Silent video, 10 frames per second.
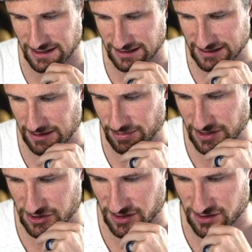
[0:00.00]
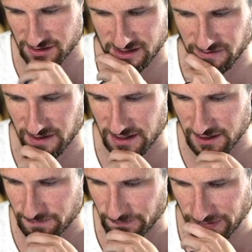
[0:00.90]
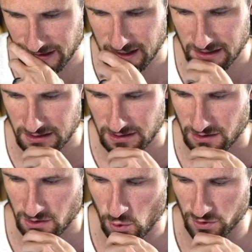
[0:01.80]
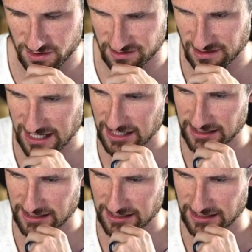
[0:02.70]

Honestly, I probably should have just defended or just uh,